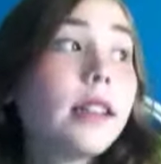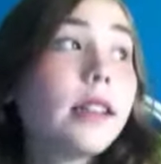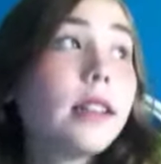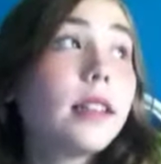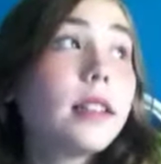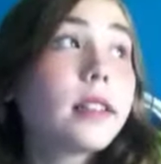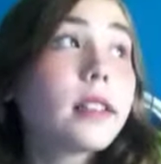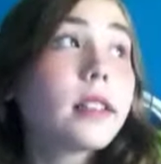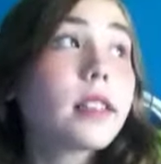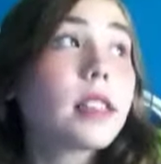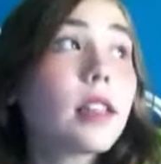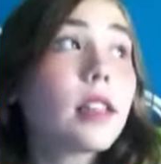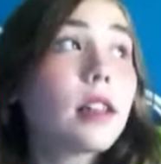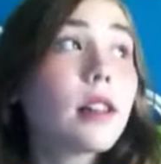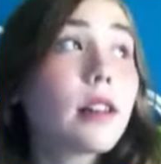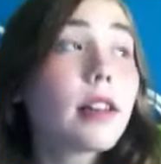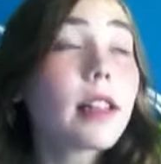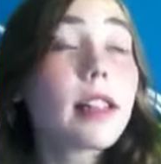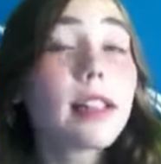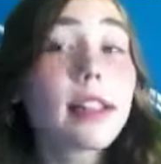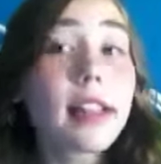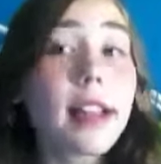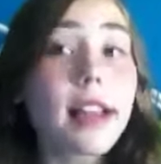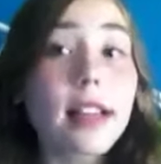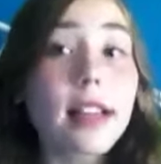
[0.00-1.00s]
So I
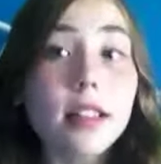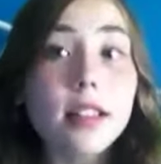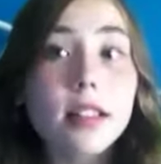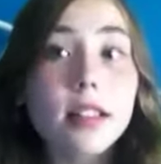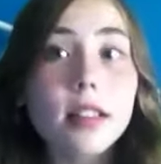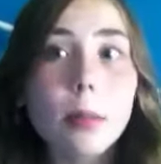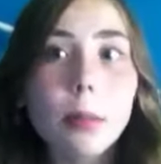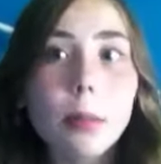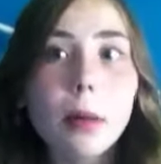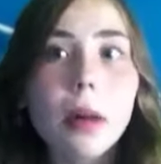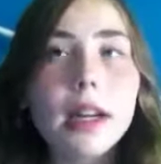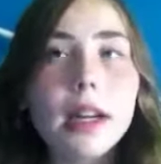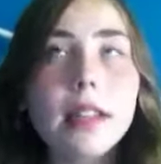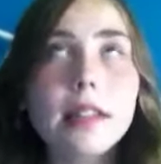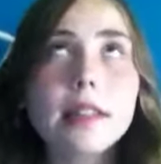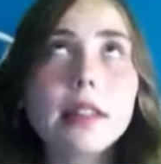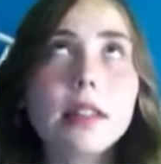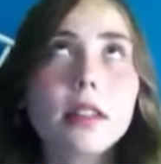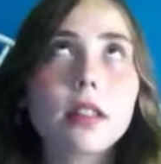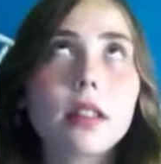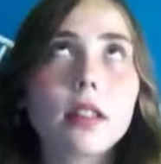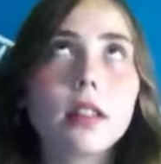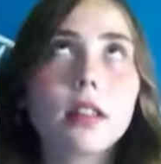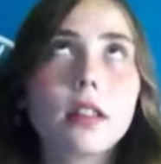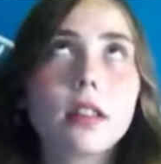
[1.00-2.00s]
guess the price is,
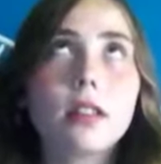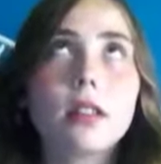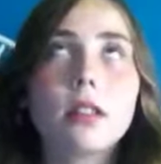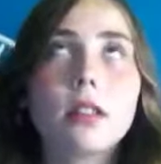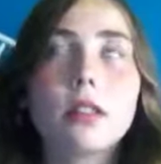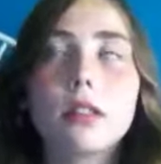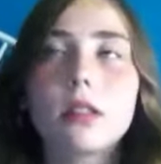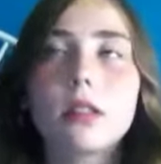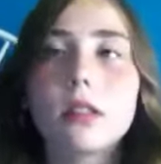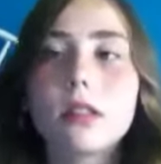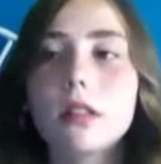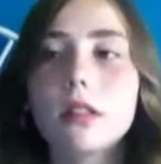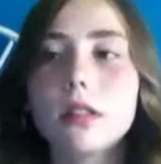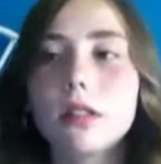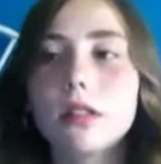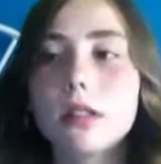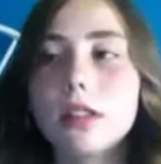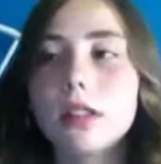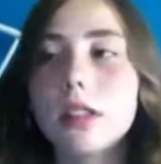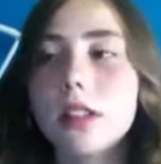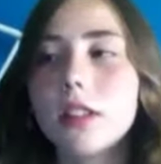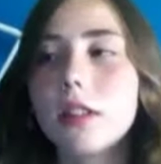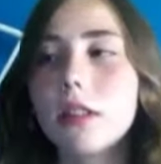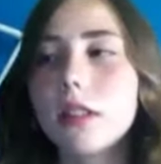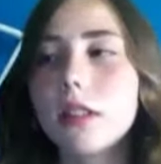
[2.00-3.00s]
uh, you
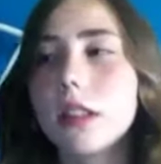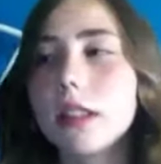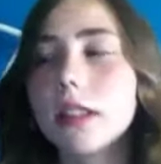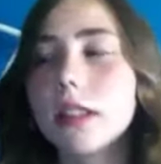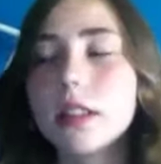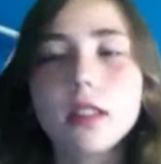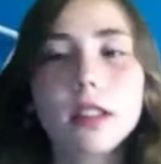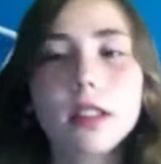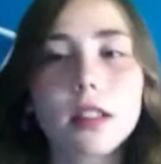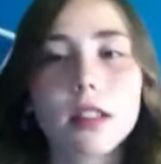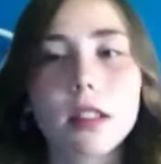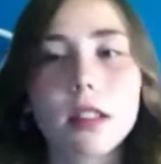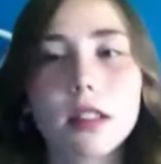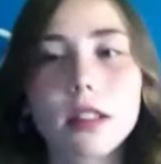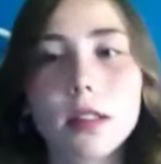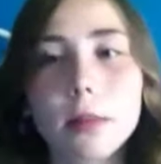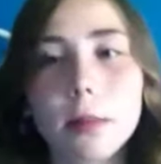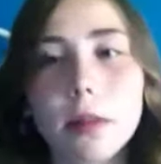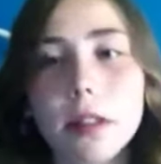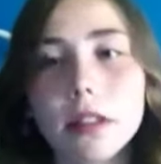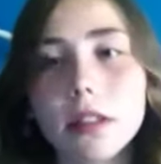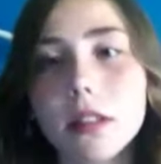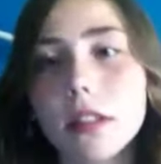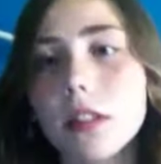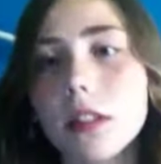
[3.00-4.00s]
know what, it's still
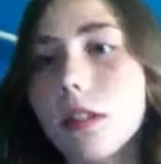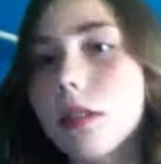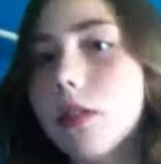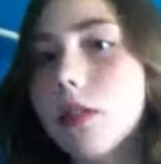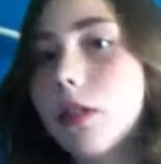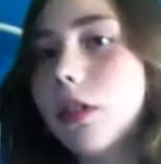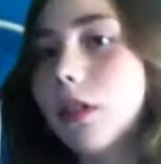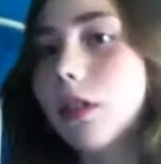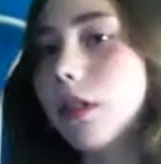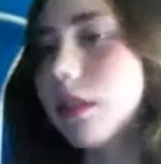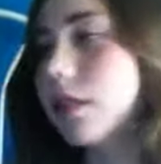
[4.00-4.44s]
expensive.